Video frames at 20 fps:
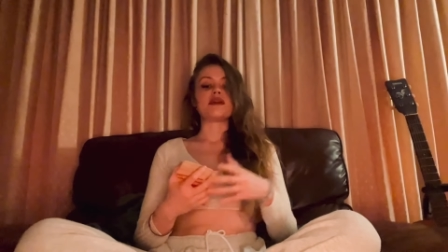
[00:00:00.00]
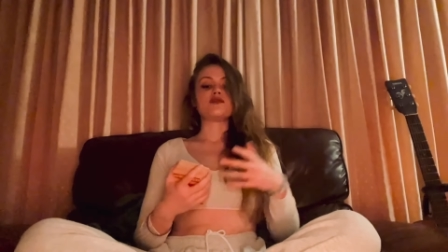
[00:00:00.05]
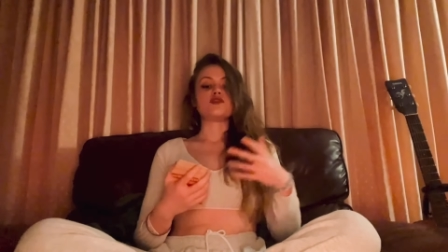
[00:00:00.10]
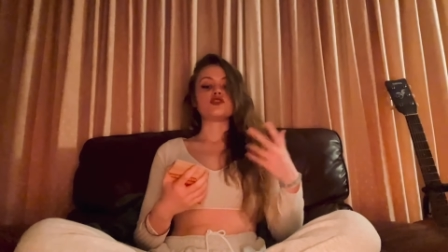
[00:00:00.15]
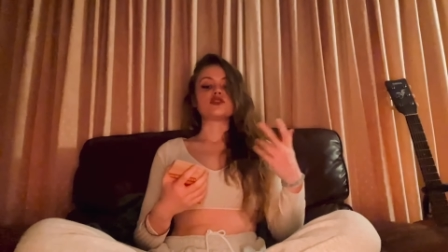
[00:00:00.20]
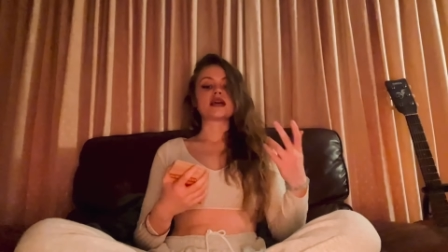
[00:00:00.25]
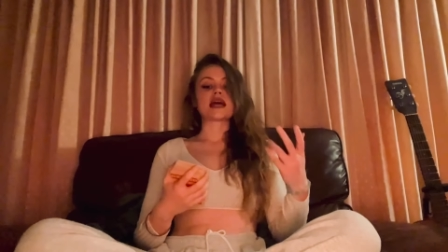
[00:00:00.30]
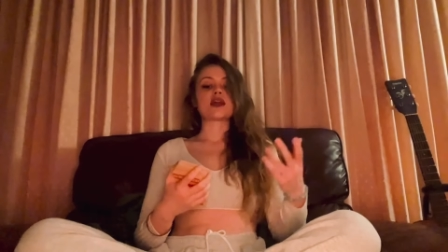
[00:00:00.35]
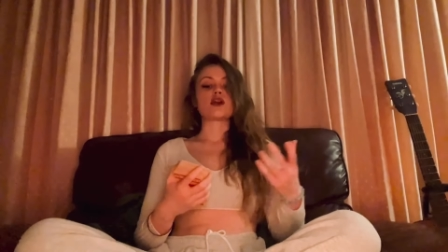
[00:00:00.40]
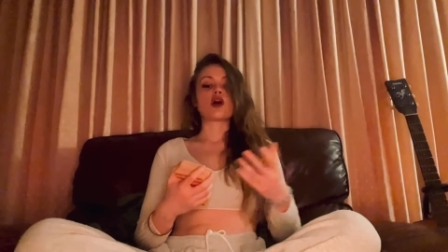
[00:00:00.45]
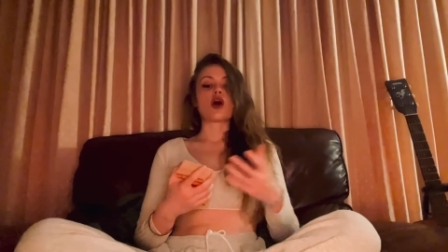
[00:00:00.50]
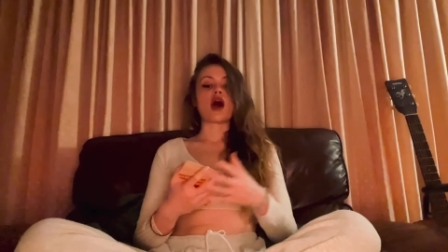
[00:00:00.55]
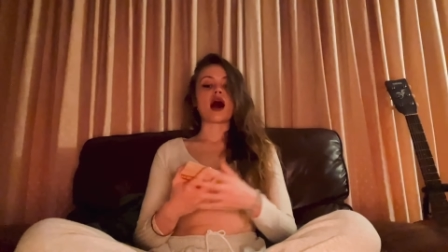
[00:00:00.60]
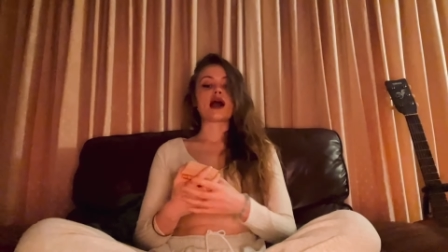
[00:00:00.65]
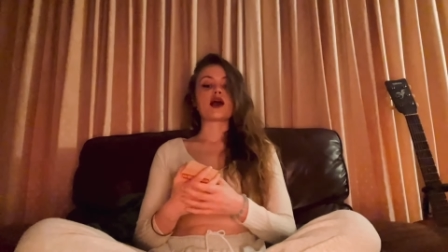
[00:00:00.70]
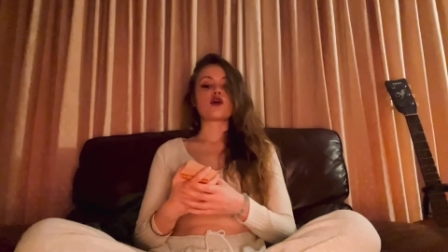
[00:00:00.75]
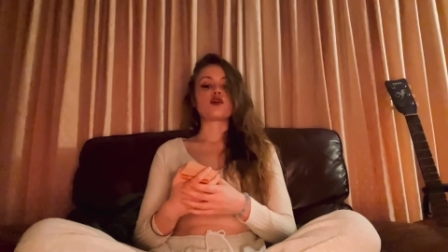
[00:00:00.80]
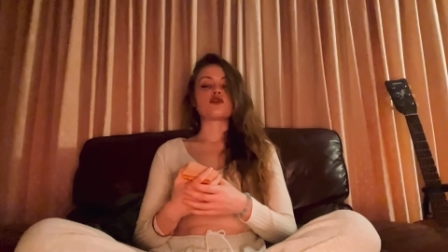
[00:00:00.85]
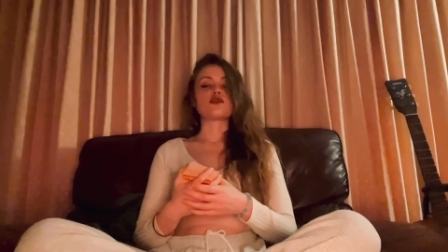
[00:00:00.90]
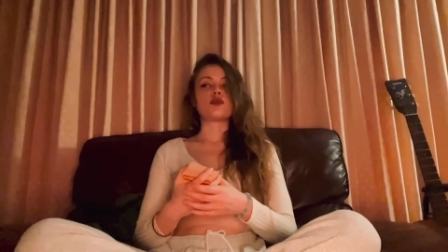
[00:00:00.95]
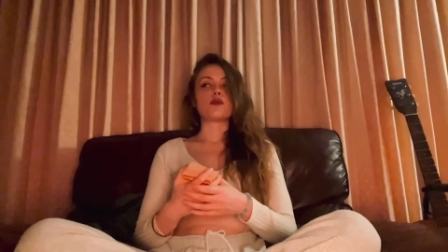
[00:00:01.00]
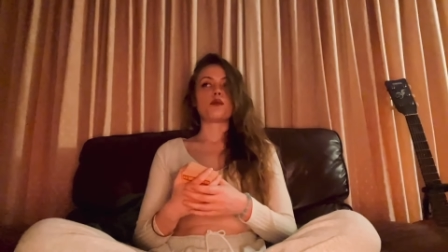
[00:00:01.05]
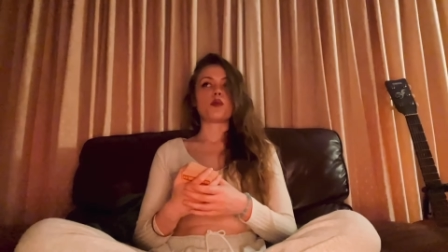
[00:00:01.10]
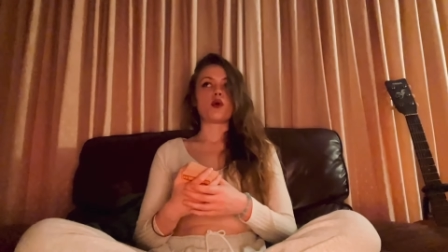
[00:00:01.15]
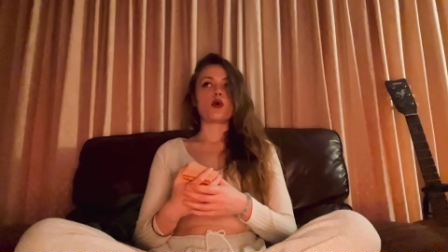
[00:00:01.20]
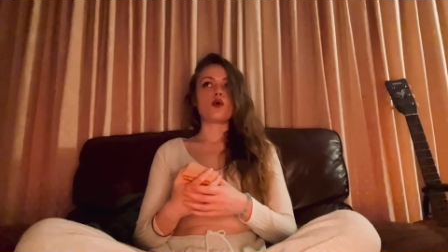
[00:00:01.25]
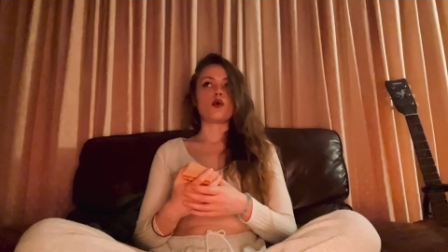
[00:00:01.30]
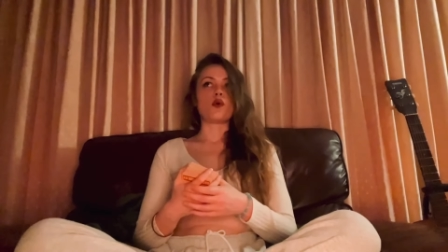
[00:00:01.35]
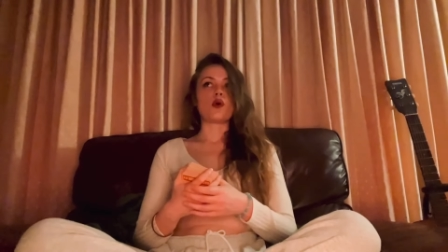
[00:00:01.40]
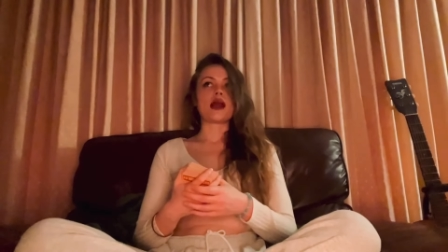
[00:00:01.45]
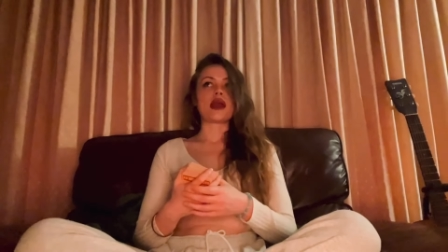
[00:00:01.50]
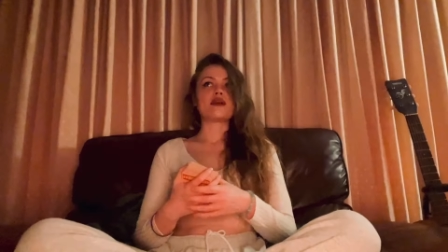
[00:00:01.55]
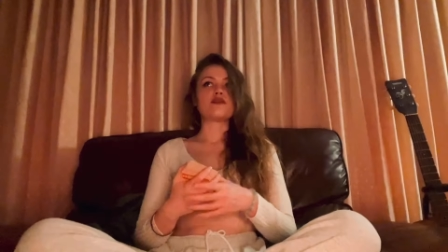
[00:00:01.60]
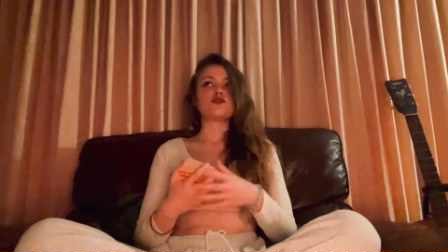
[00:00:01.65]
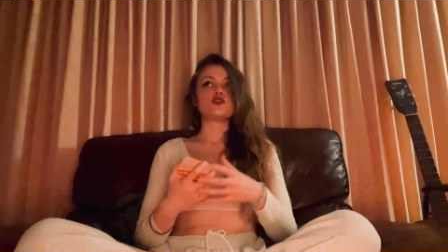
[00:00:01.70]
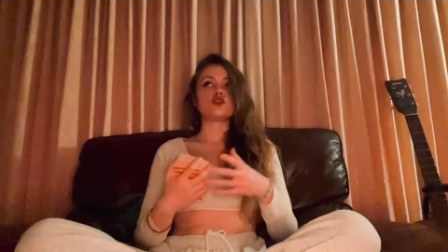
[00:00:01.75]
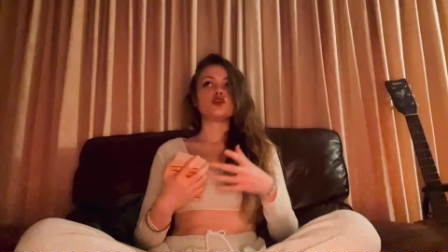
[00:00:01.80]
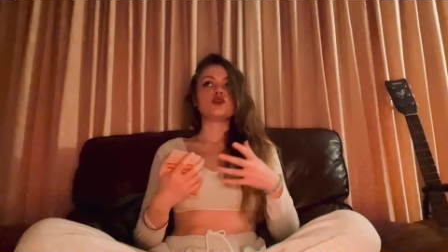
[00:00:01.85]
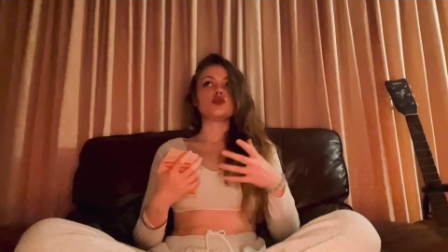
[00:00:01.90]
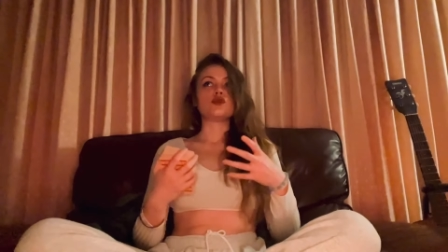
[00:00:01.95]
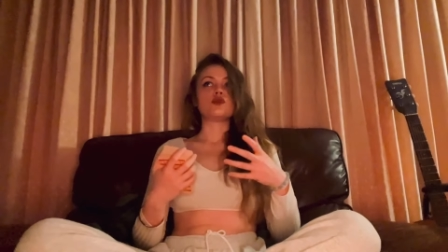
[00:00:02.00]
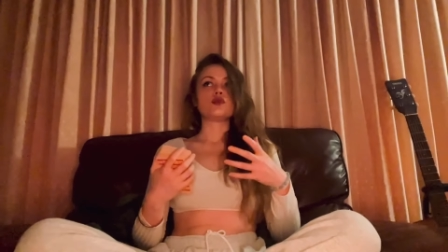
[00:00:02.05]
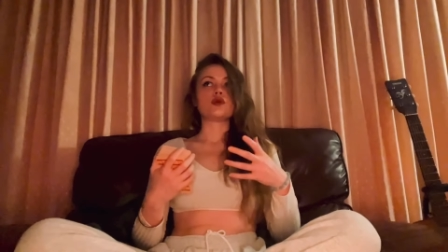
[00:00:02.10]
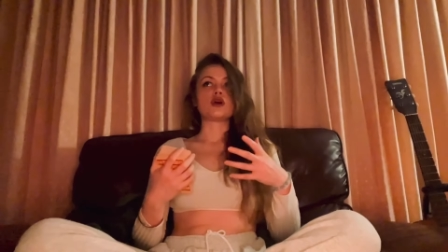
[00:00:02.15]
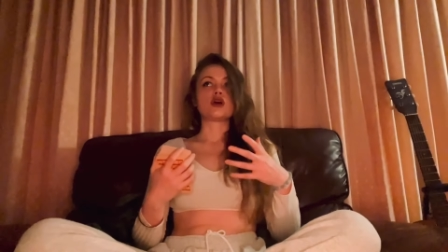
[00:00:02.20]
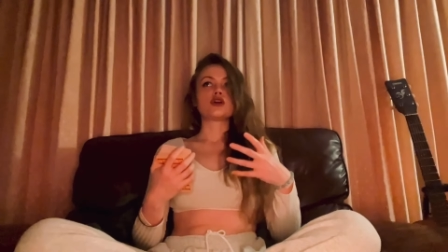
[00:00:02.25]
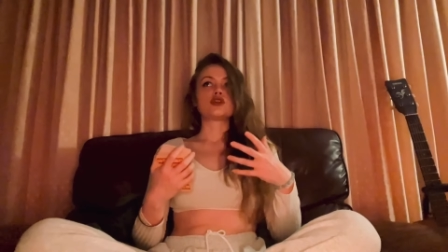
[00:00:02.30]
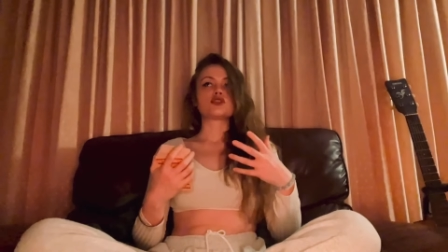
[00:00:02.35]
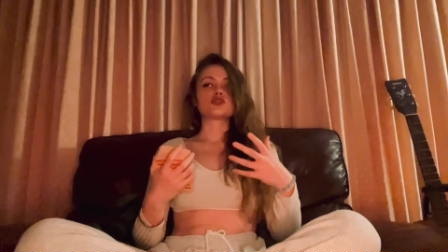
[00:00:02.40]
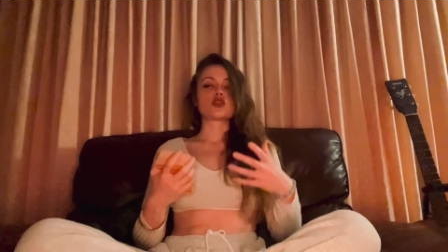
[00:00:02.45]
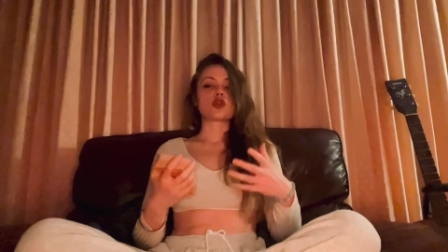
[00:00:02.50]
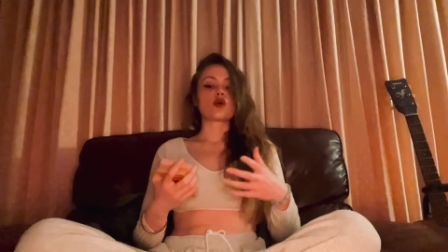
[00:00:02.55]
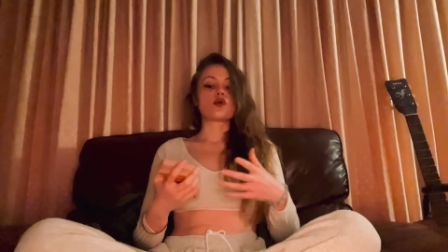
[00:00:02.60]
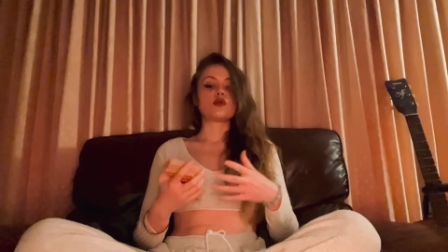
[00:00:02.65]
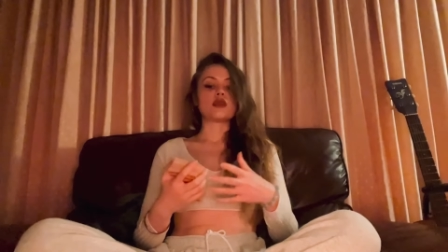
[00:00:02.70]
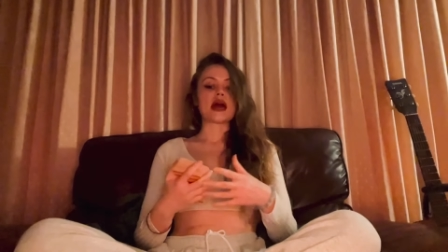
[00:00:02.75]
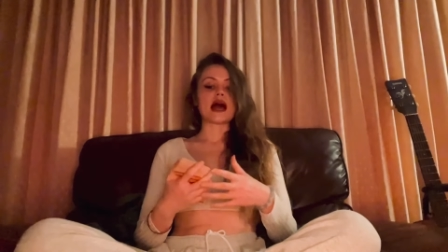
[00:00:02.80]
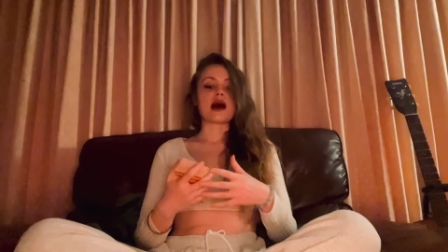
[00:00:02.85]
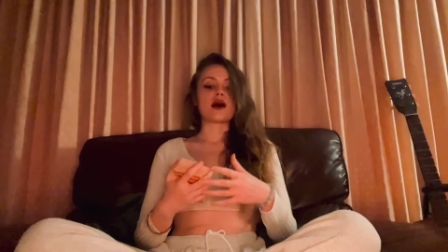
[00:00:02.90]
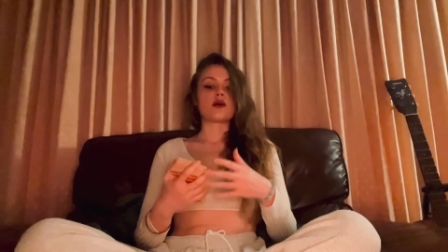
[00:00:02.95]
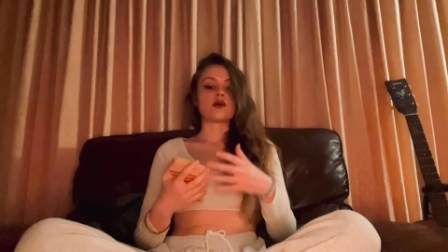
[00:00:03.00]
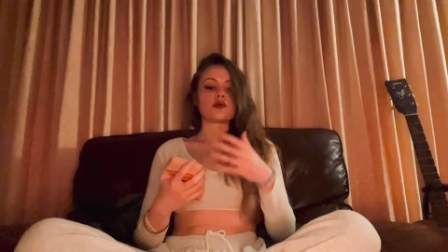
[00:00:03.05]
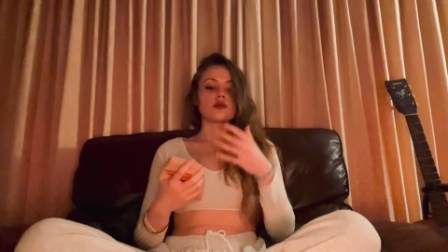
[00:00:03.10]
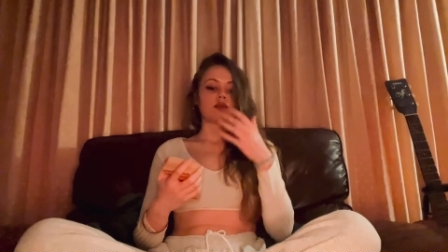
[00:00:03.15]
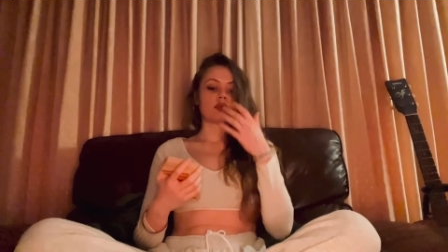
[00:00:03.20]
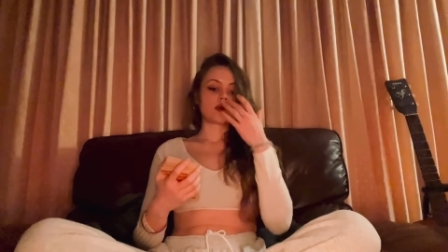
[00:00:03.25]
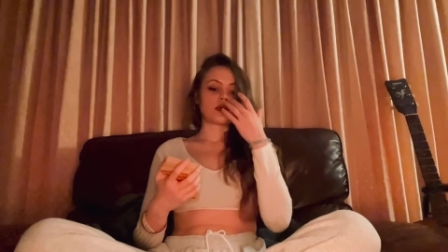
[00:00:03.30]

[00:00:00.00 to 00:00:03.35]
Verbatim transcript: if you take your eye off the ball, if you slow down.